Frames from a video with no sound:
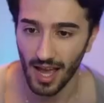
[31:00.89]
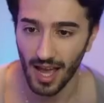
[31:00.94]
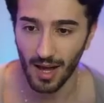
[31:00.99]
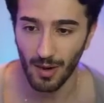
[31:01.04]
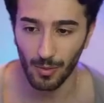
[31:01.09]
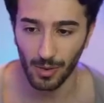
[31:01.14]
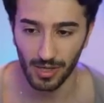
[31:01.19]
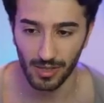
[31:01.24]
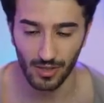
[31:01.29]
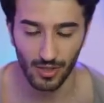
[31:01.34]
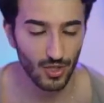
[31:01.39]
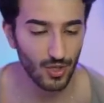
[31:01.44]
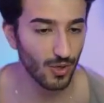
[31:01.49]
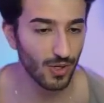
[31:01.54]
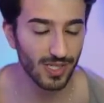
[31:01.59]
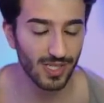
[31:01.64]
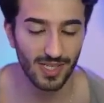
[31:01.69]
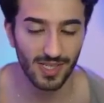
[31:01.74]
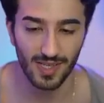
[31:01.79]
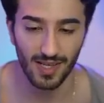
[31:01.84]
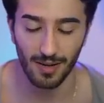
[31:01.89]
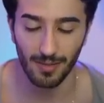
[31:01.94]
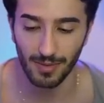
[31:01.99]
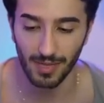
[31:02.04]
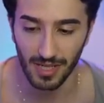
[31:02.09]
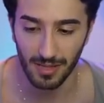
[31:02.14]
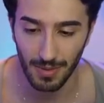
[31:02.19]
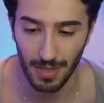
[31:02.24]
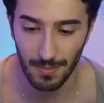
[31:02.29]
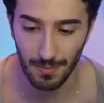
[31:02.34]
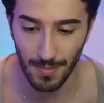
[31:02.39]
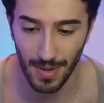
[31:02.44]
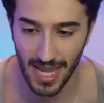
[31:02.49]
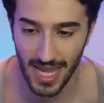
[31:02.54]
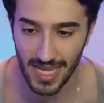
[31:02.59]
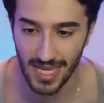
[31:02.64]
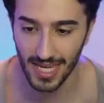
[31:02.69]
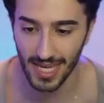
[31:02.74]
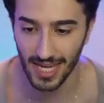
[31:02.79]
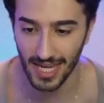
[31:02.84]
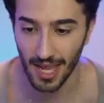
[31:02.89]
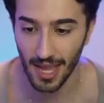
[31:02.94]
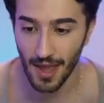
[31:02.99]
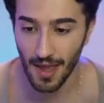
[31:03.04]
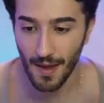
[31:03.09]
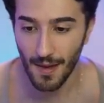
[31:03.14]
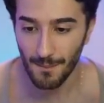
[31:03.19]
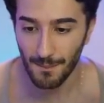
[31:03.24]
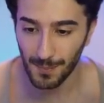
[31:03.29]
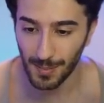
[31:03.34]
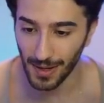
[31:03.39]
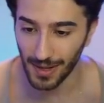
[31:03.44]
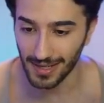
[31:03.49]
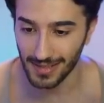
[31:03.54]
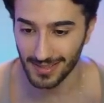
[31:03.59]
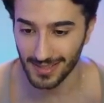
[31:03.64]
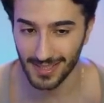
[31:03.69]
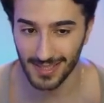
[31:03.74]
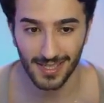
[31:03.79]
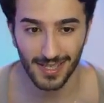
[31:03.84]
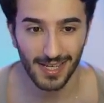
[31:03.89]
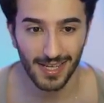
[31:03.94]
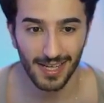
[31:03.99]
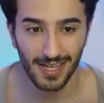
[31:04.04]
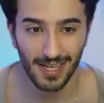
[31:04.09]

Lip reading: one of the choices that I'm going to be making. But